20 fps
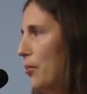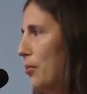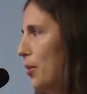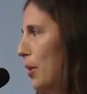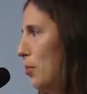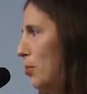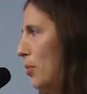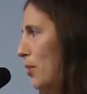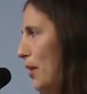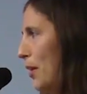
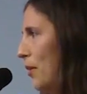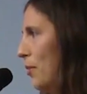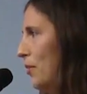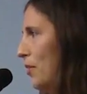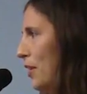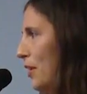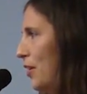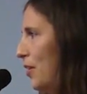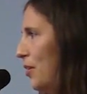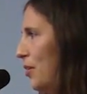people out
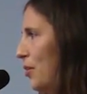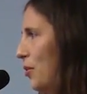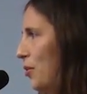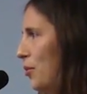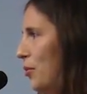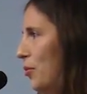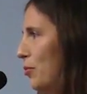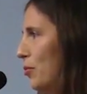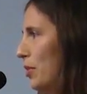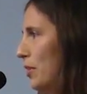there
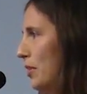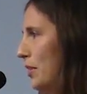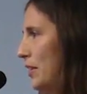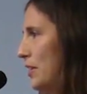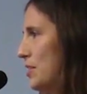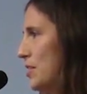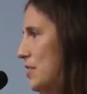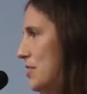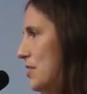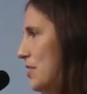who
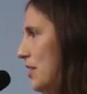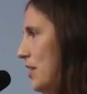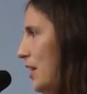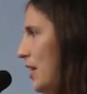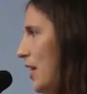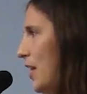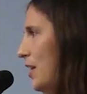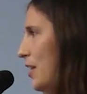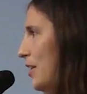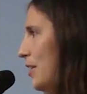religiously
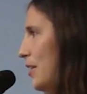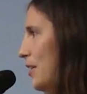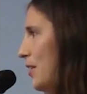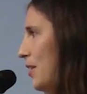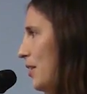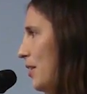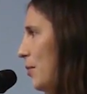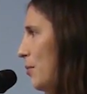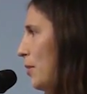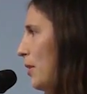hated
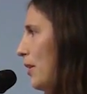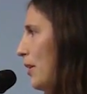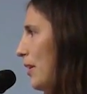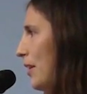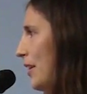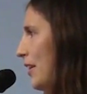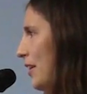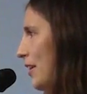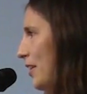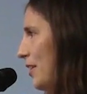
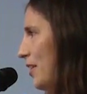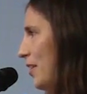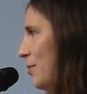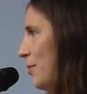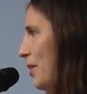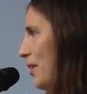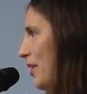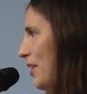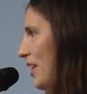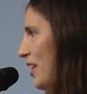America and
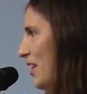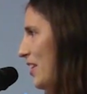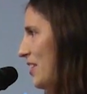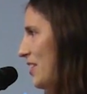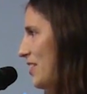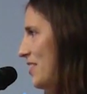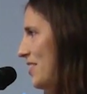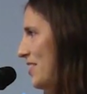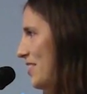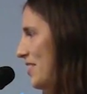
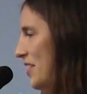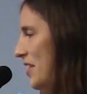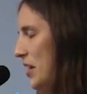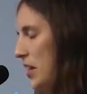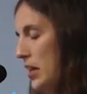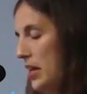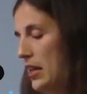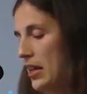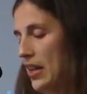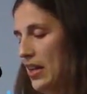Americans
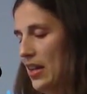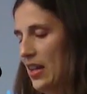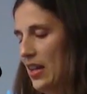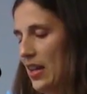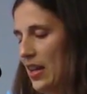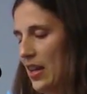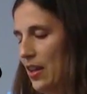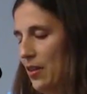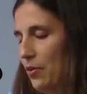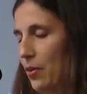
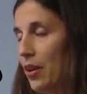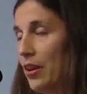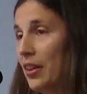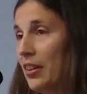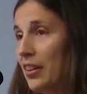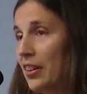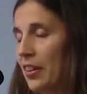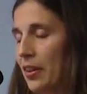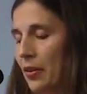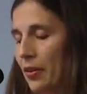and wanted
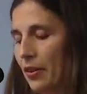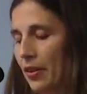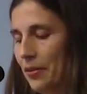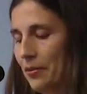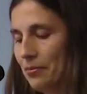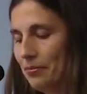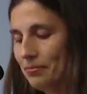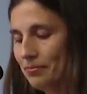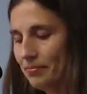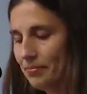to kill
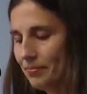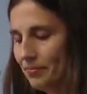them.